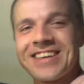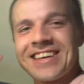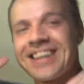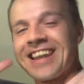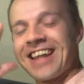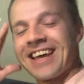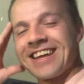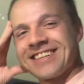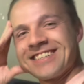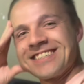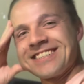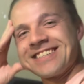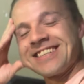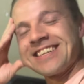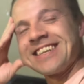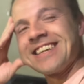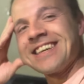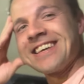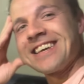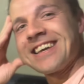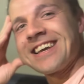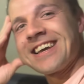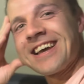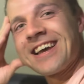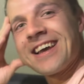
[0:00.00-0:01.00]
in
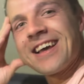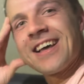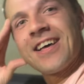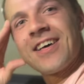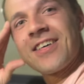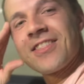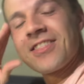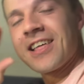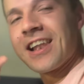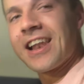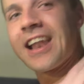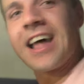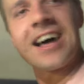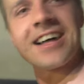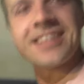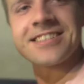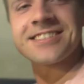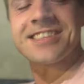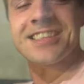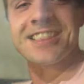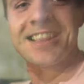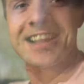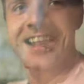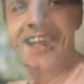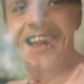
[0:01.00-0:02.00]
HD? The lines
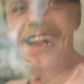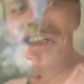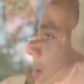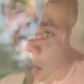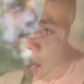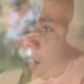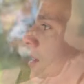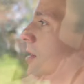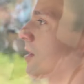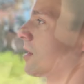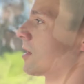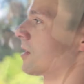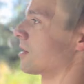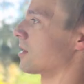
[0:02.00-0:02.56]
are the lines.